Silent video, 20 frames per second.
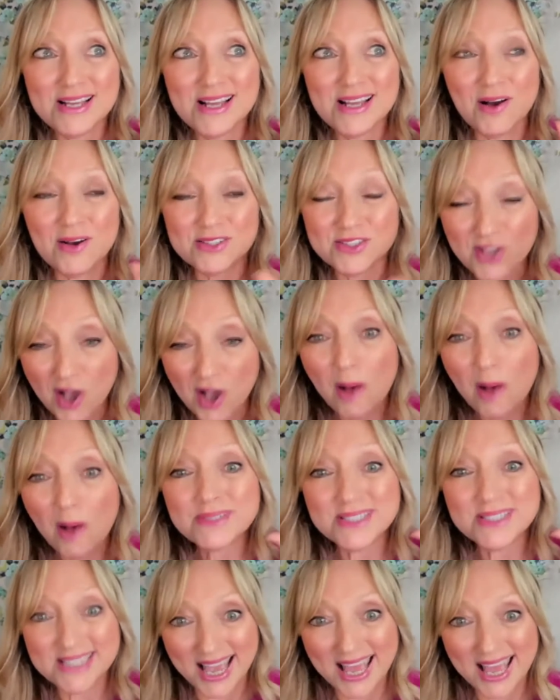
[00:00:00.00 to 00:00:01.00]
top
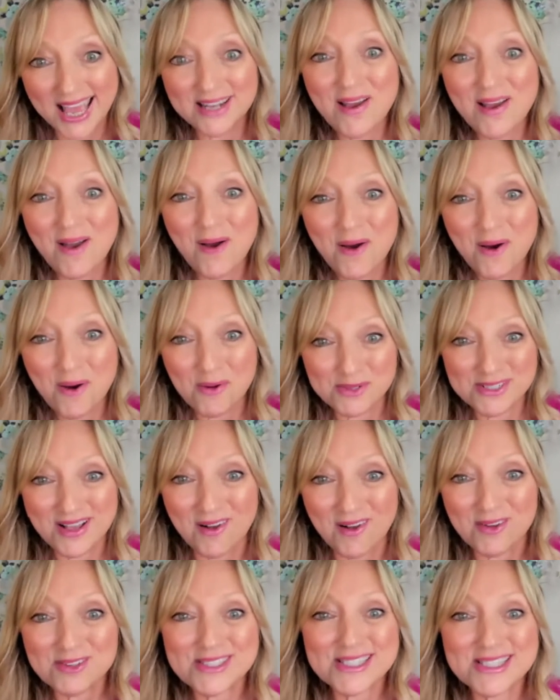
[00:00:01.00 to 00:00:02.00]
10
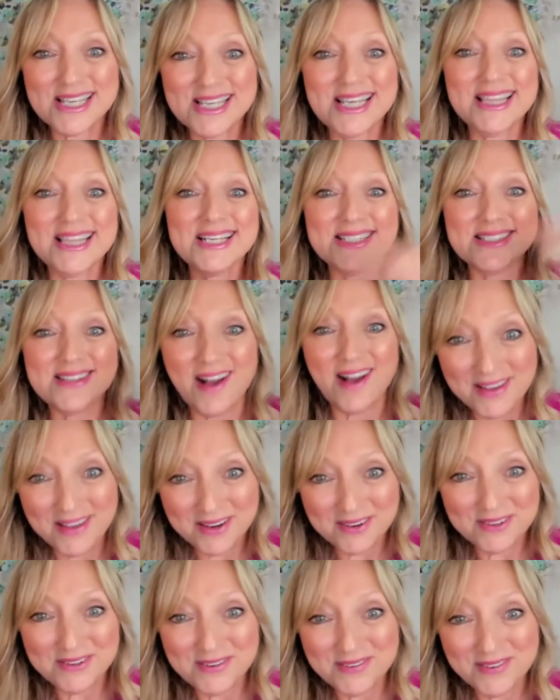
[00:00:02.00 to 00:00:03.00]
hotels in the entire
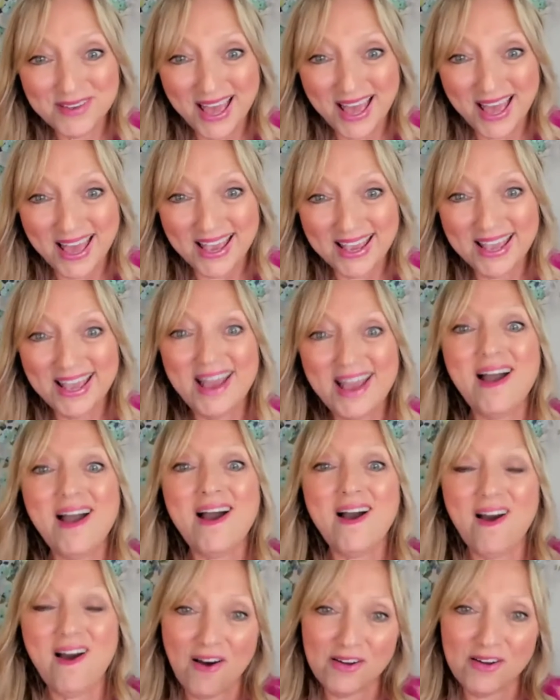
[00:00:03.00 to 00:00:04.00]
UK
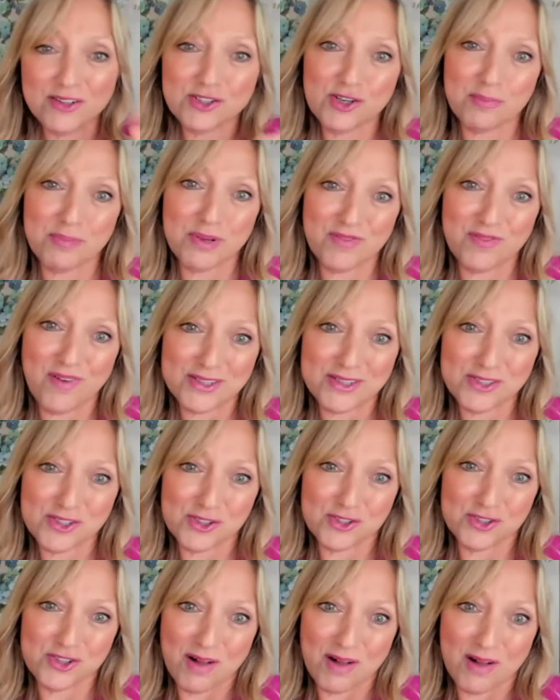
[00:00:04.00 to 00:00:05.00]
on TripAdvisor's
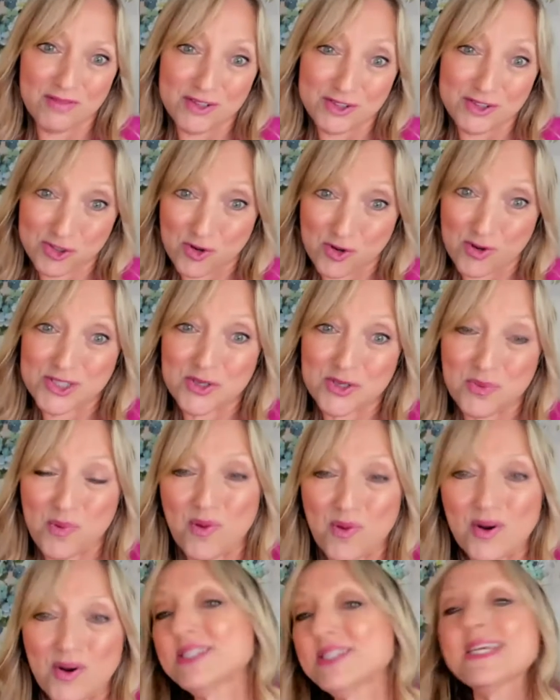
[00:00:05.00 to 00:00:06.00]
Traveler's Choice
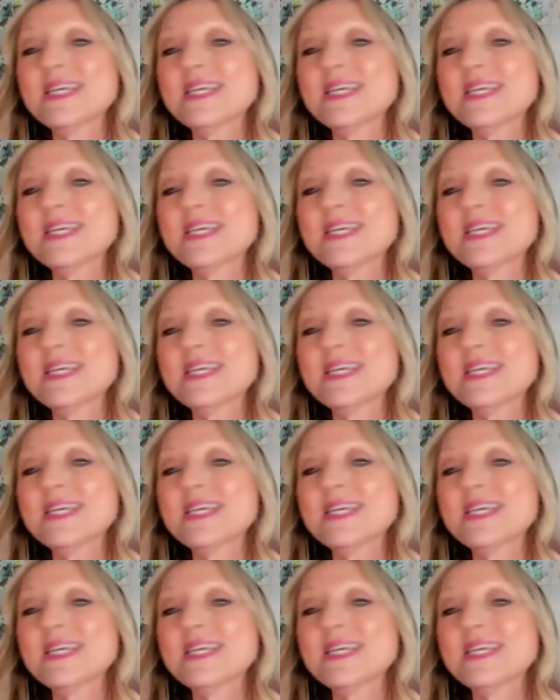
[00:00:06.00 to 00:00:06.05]
Awards.